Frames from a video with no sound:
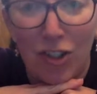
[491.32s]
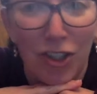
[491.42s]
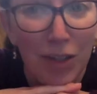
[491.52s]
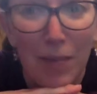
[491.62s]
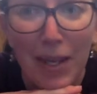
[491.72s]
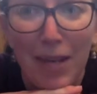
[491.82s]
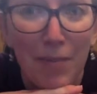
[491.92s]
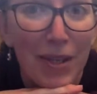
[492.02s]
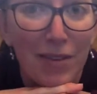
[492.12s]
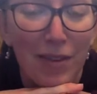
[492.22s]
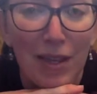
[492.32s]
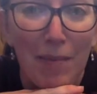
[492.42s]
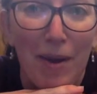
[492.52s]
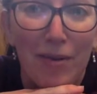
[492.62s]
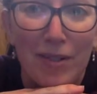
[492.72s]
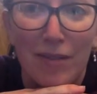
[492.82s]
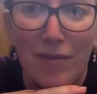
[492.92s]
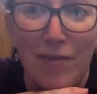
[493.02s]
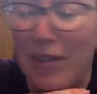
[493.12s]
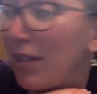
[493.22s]
should be based on the amount
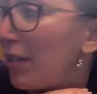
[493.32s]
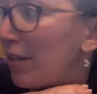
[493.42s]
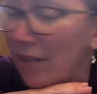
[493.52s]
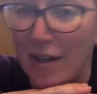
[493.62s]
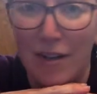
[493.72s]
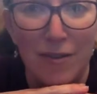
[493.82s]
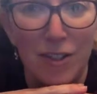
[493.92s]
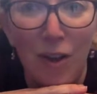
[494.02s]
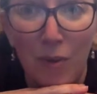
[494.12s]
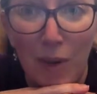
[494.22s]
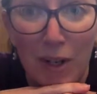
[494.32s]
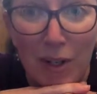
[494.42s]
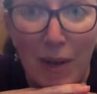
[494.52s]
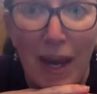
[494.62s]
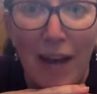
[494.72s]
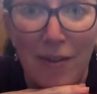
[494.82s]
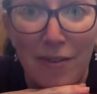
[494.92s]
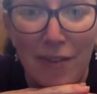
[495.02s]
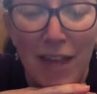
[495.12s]
of of salt water you have,